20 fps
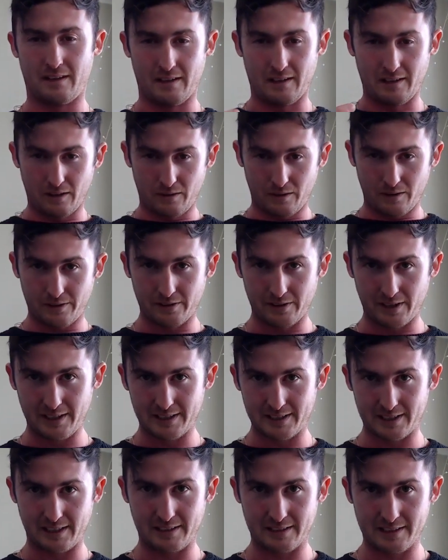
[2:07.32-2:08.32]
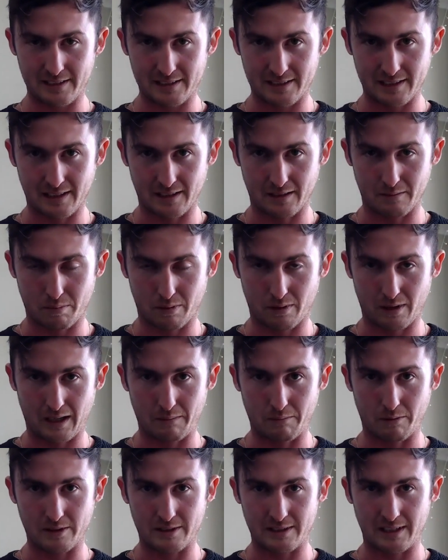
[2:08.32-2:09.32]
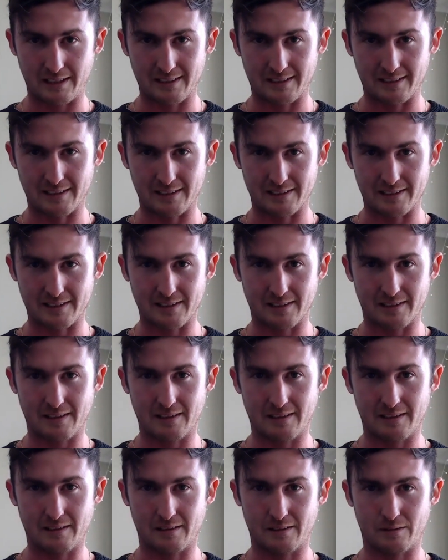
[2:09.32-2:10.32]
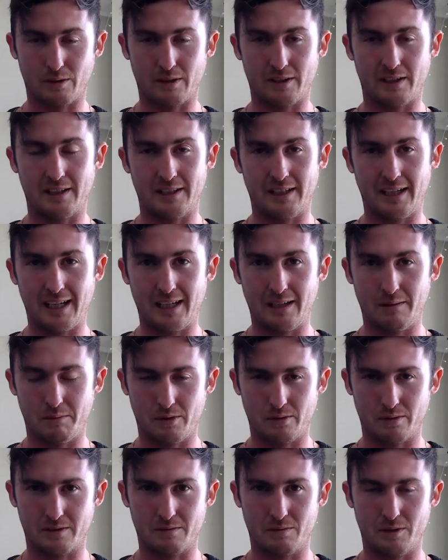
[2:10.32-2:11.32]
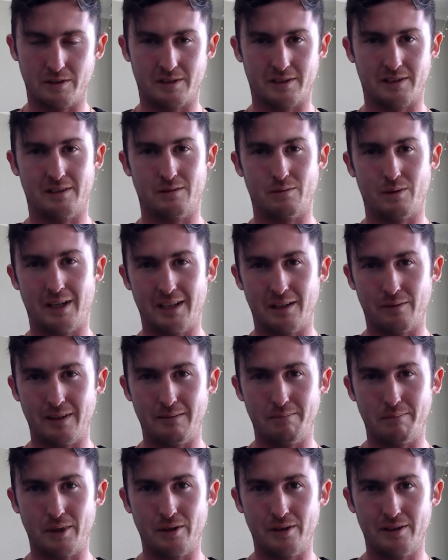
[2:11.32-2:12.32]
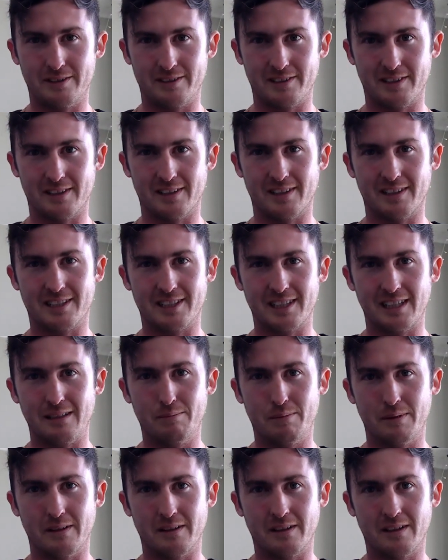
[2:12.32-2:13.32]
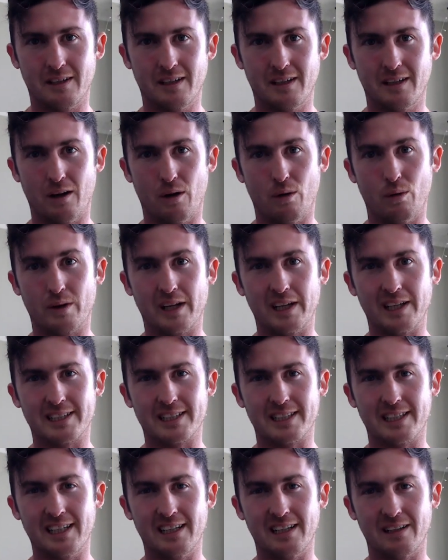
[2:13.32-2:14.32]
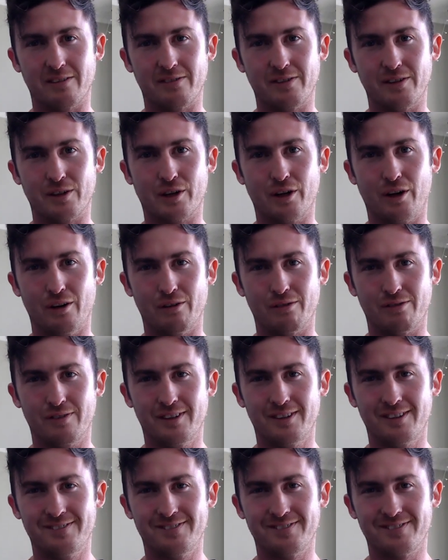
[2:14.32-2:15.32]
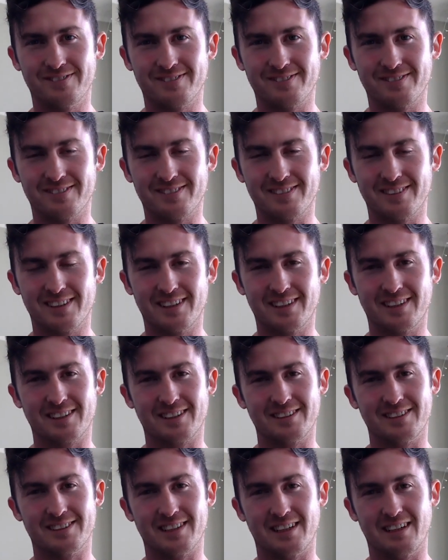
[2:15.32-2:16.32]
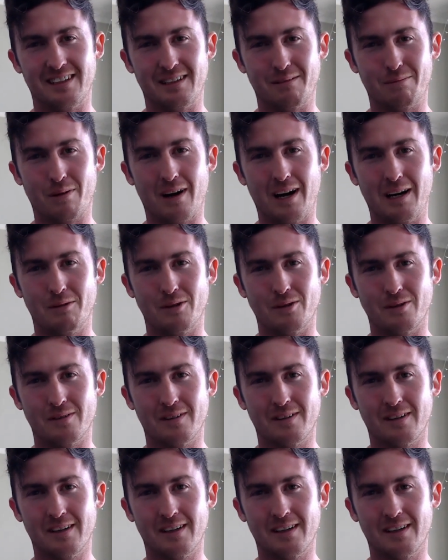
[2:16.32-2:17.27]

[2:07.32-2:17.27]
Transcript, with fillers: The lower three centers are the primal centers. It's what in animals, which is why the wee birds and the sheep and all get scared if you cough, because they're in the primal.